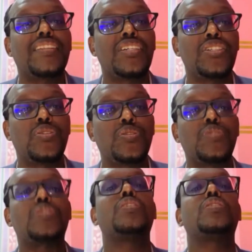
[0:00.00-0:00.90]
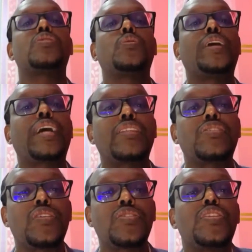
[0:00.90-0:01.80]
the issues, so we can
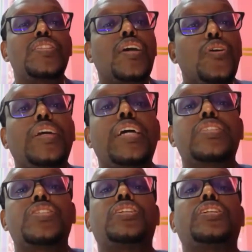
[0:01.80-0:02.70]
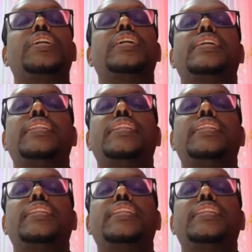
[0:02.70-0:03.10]
talk. So it's a good gesture